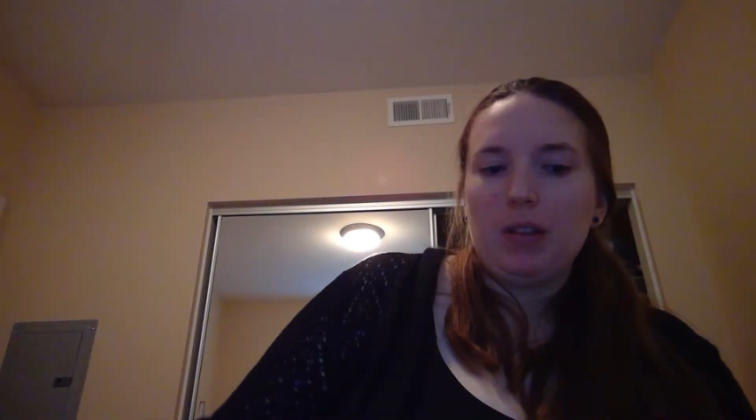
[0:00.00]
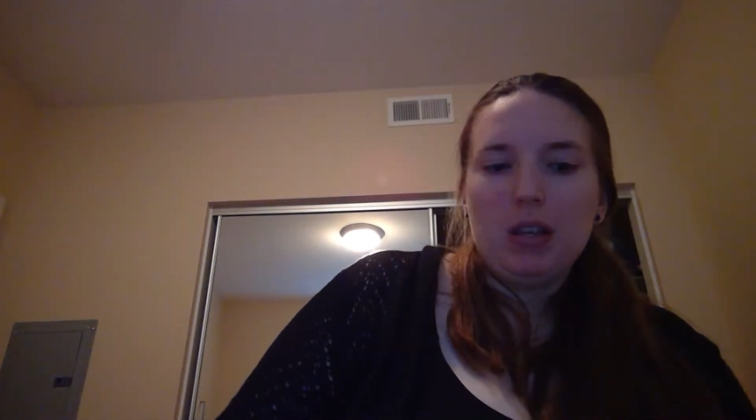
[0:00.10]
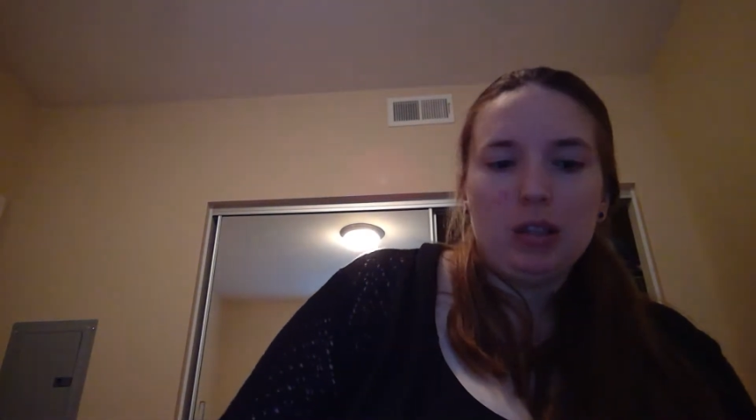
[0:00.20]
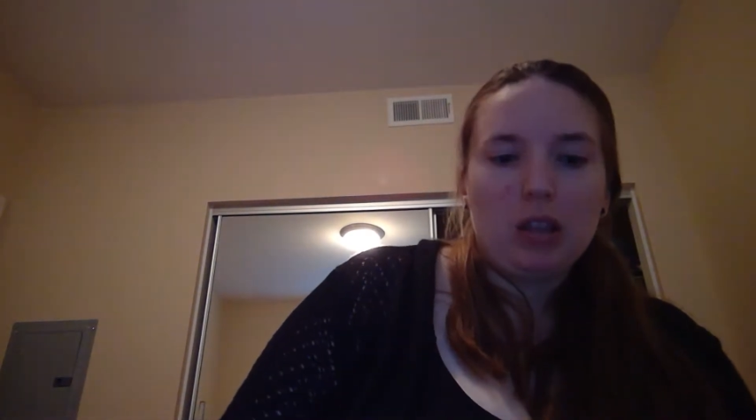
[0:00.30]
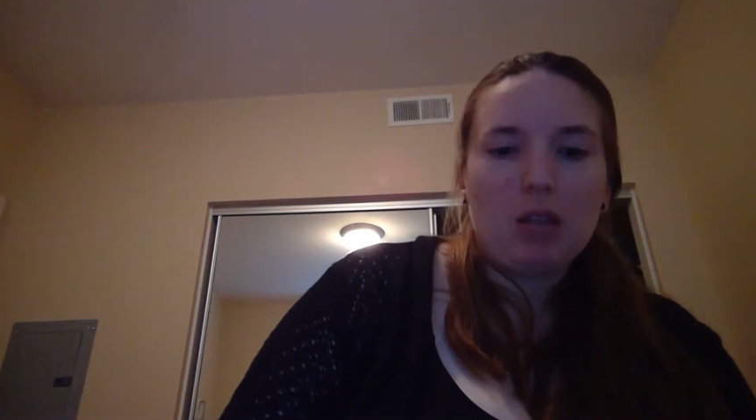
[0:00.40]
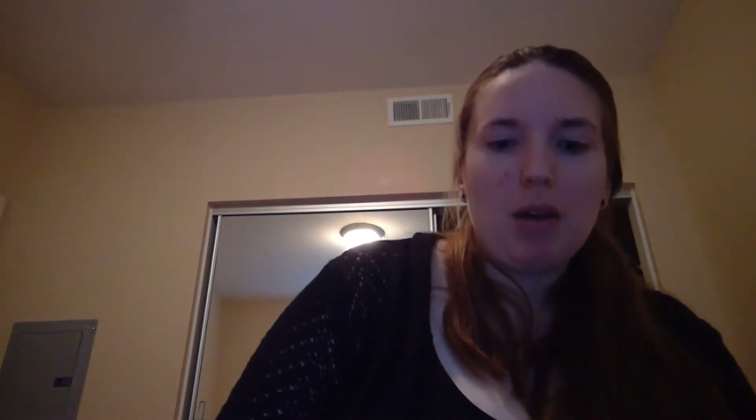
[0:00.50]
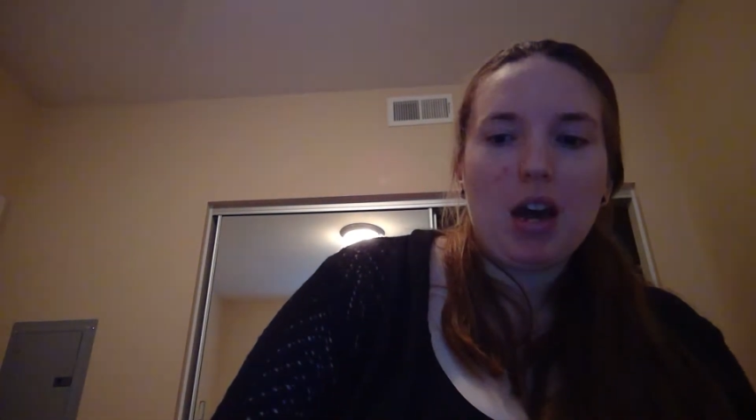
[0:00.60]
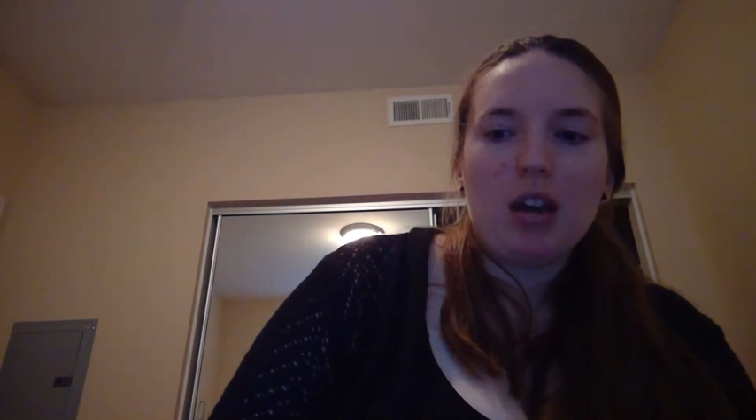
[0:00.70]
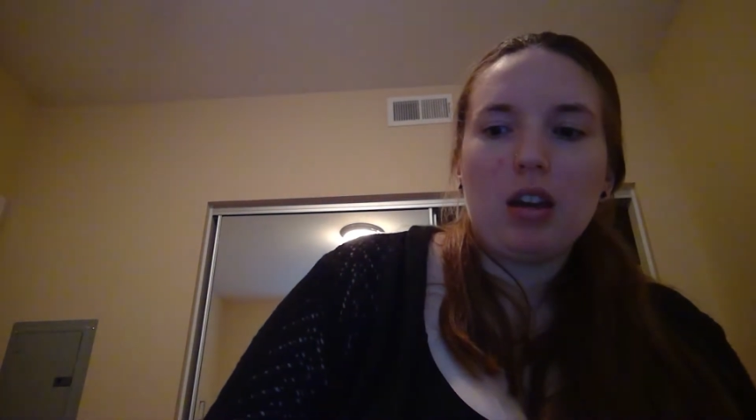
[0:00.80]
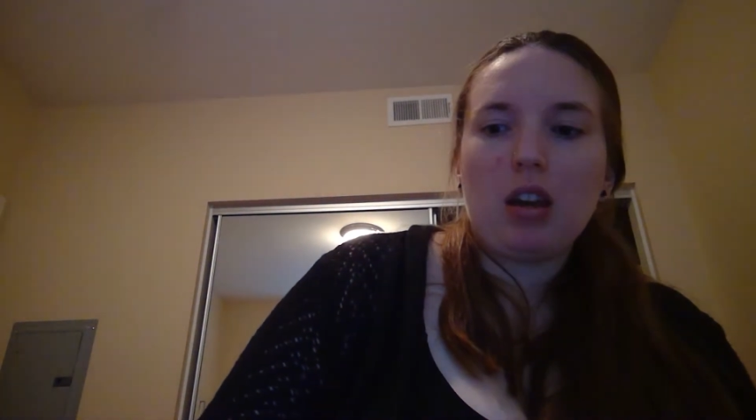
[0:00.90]
fleece on the
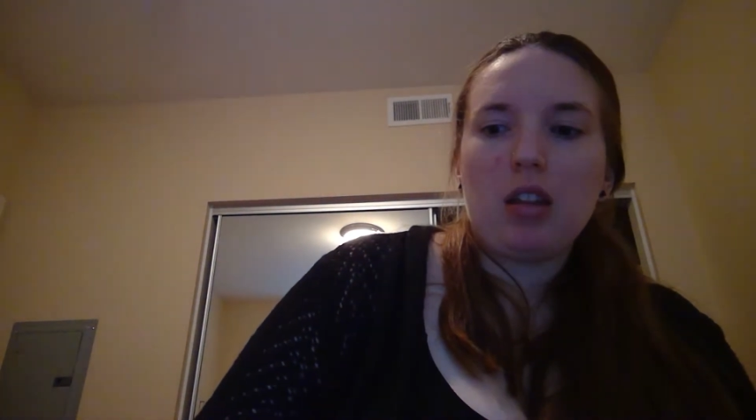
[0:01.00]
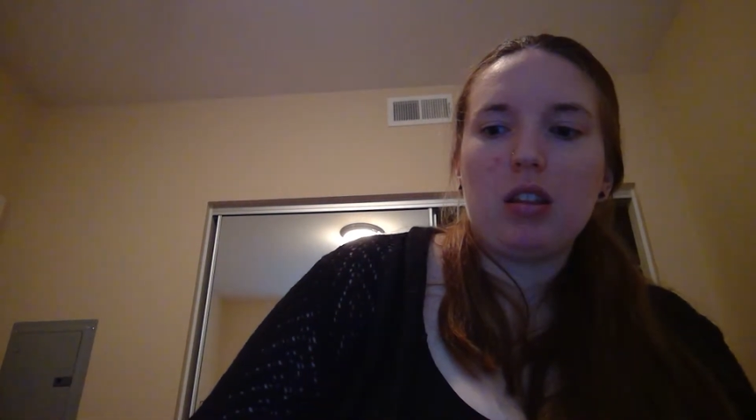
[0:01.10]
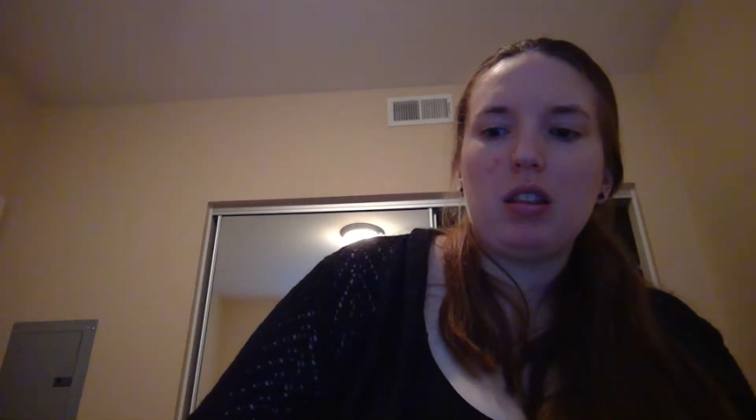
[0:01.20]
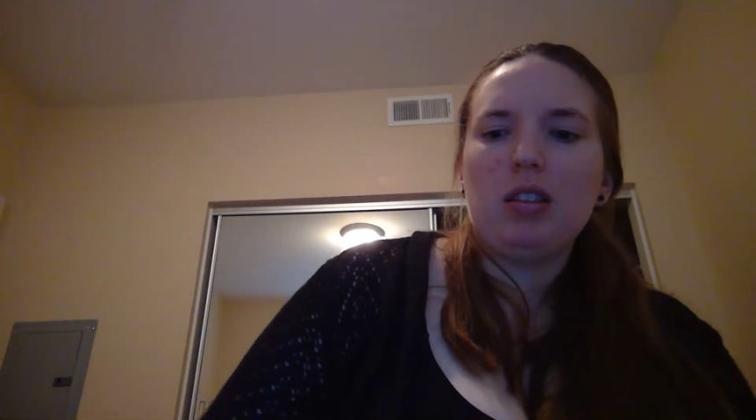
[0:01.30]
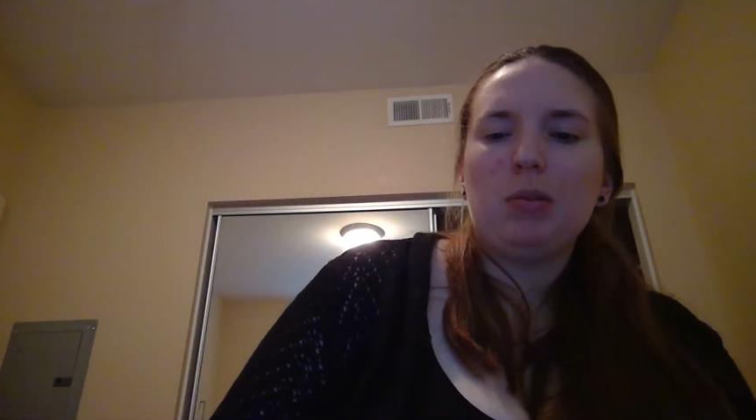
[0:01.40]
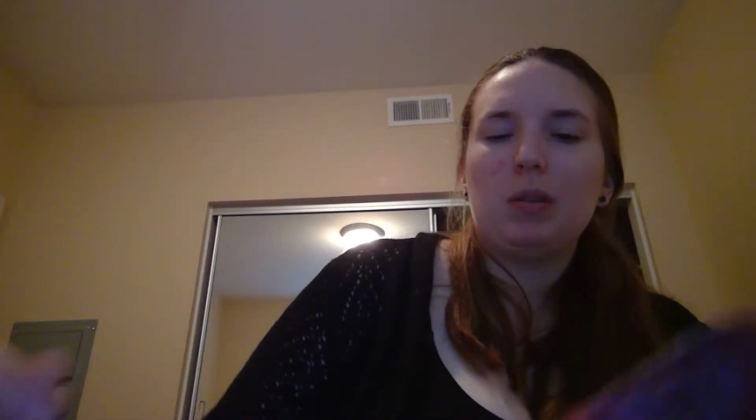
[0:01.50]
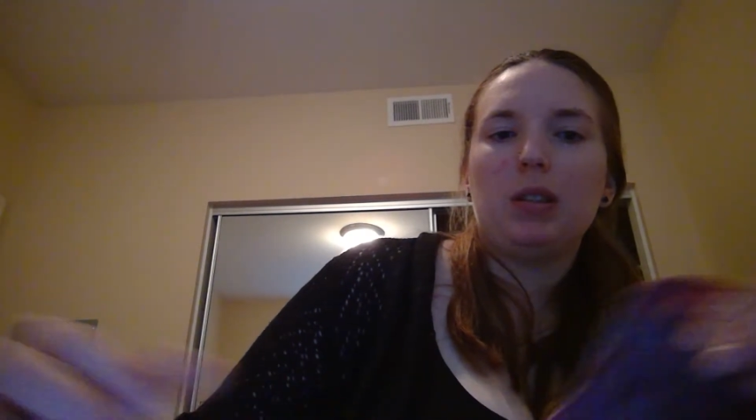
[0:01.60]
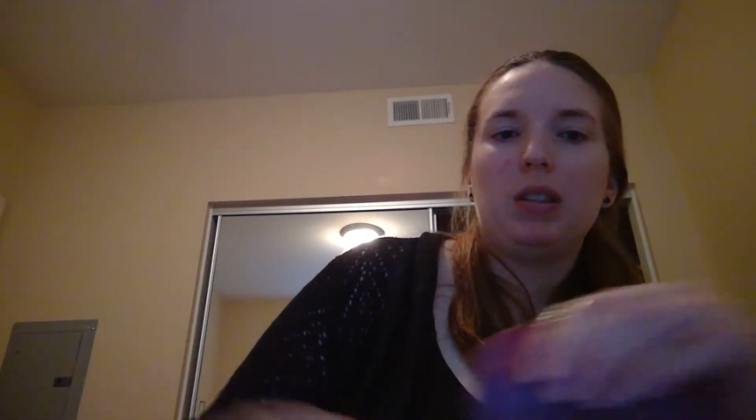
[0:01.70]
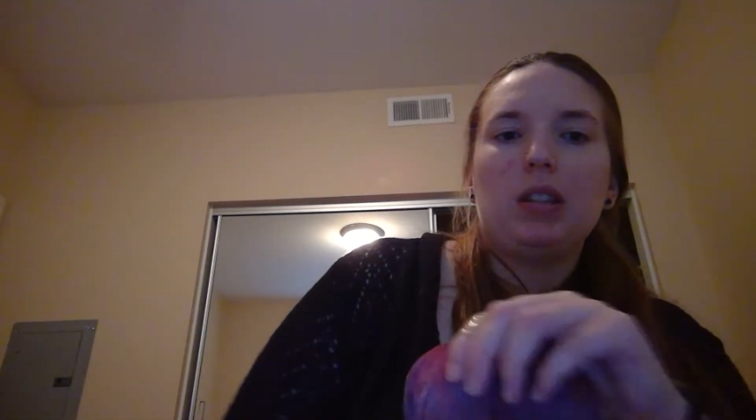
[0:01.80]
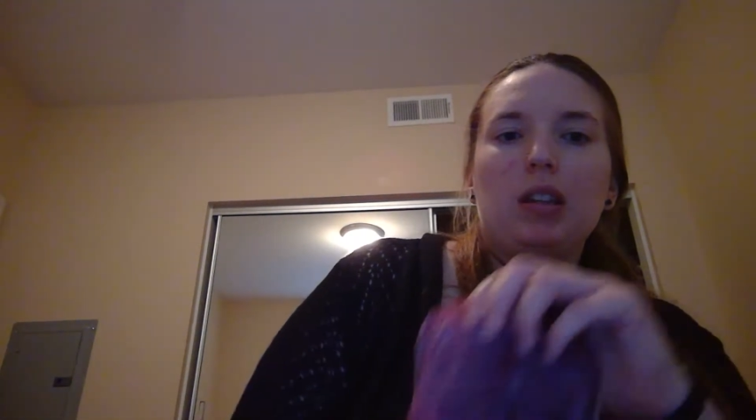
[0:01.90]
back. And then this
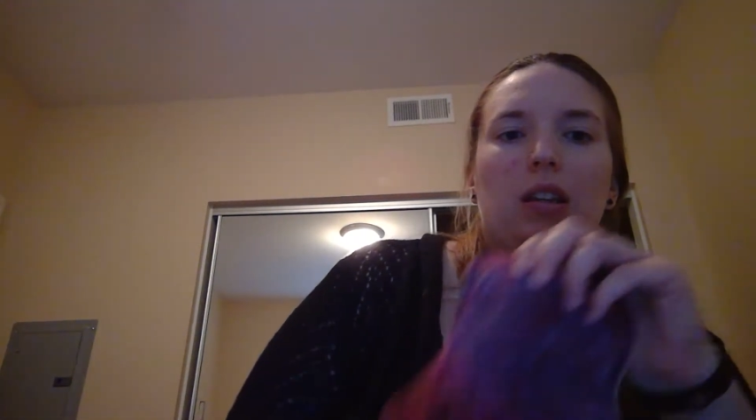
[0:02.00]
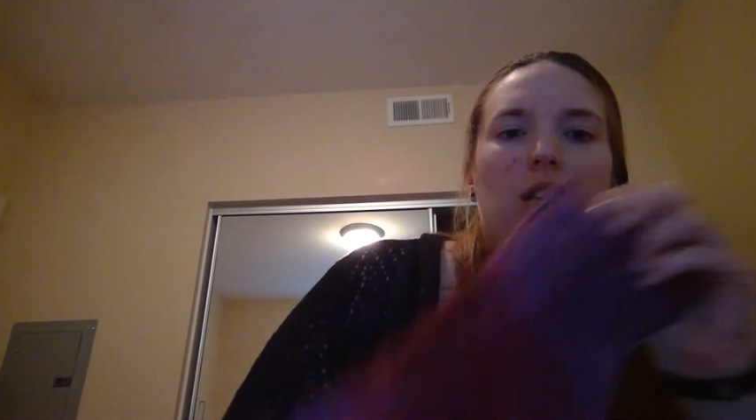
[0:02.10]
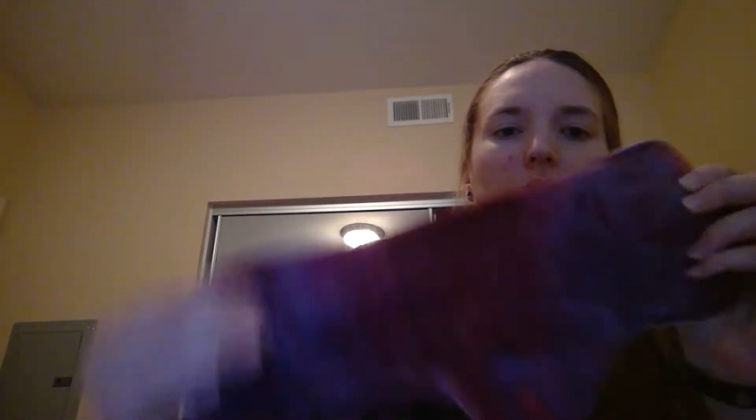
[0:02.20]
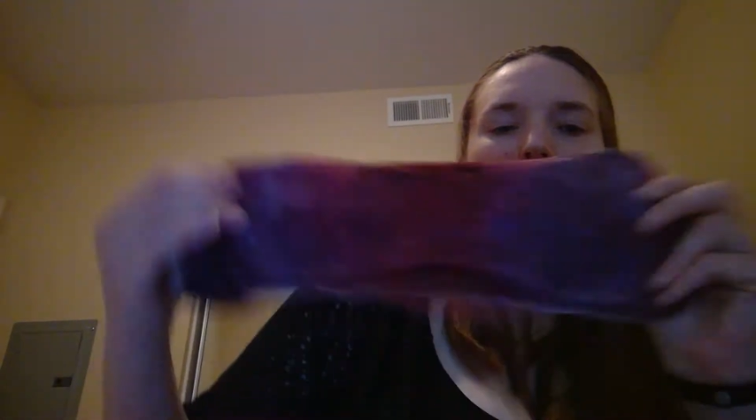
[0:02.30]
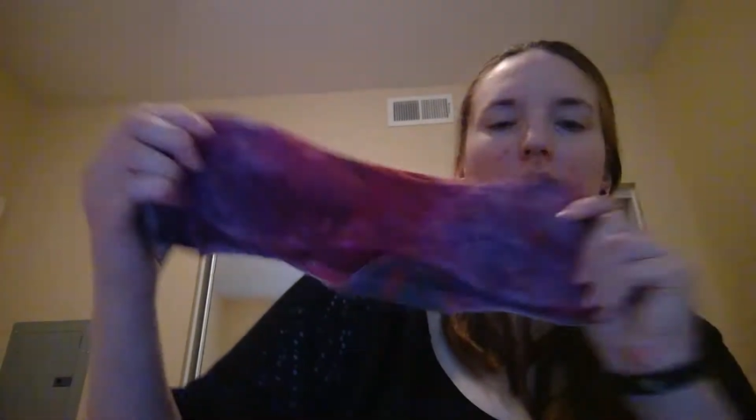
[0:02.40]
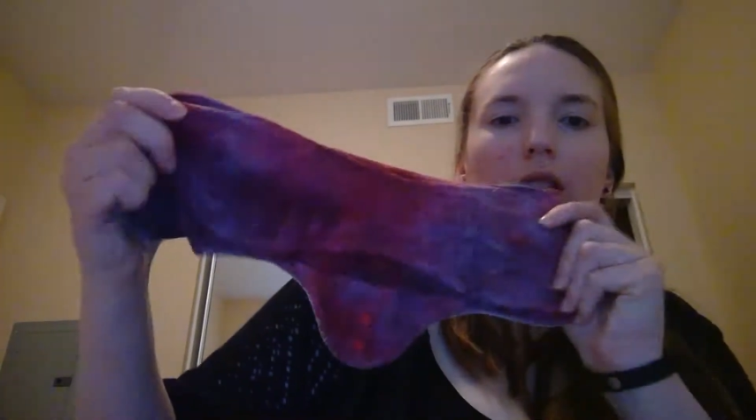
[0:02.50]
one's like a